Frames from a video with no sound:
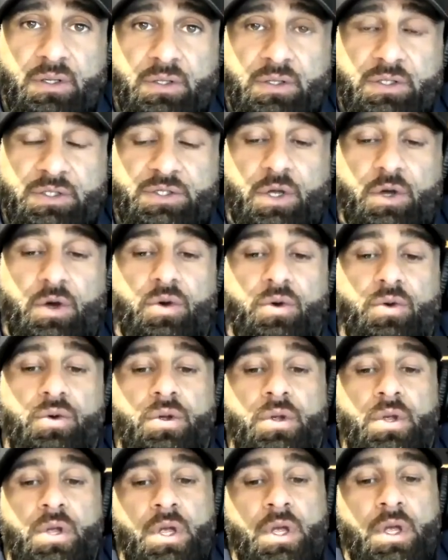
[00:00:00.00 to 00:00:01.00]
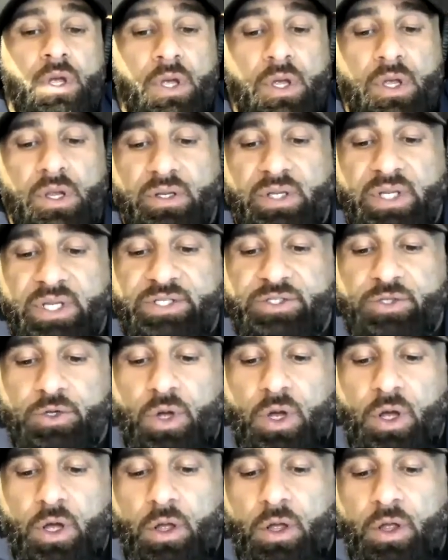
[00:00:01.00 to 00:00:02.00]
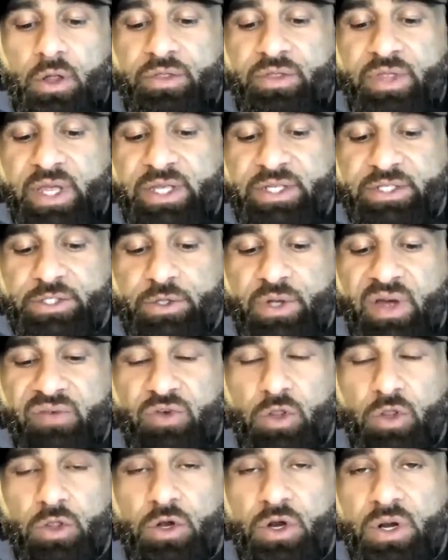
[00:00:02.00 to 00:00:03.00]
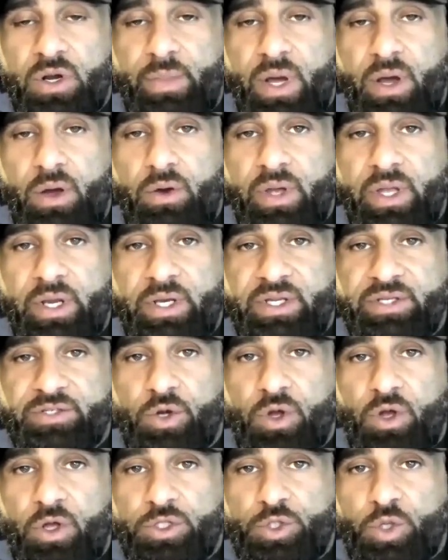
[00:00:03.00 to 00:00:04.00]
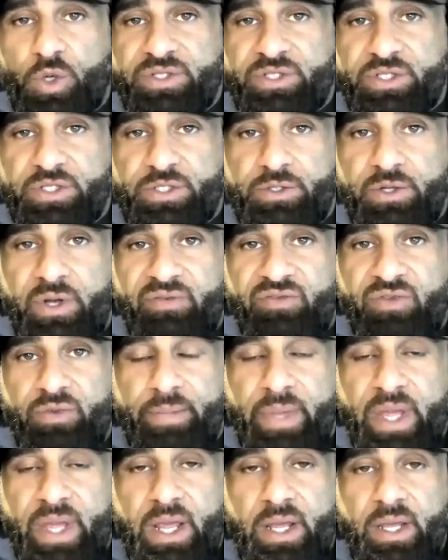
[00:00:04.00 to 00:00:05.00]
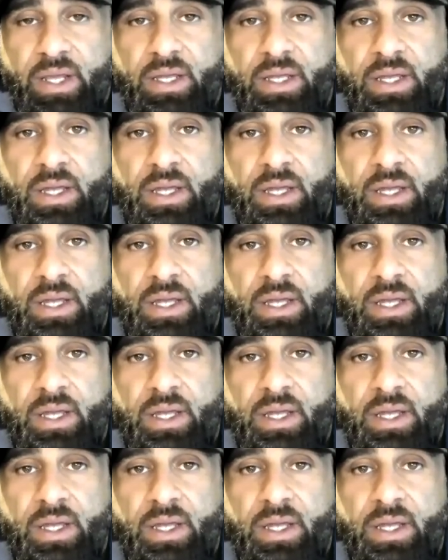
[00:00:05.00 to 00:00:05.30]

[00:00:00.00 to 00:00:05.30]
So these are all things you have to learn about, and these are all choices you have to make